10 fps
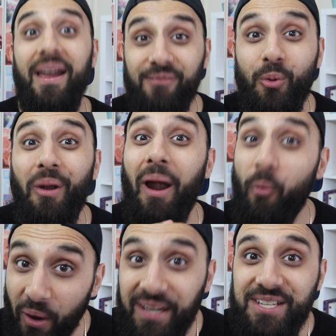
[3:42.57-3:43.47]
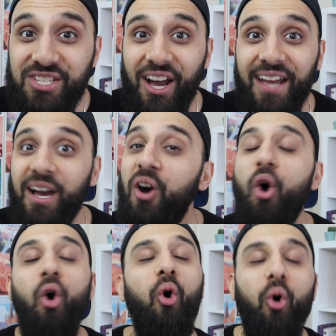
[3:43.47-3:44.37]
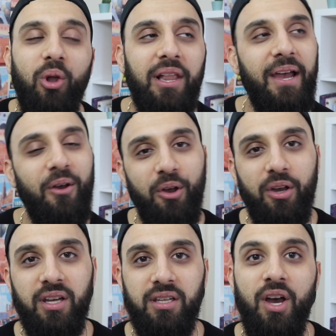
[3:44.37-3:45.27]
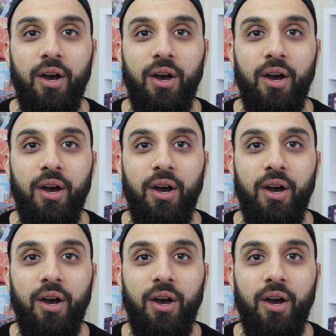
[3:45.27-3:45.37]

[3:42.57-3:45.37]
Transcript: Everywhere I went in China, all I heard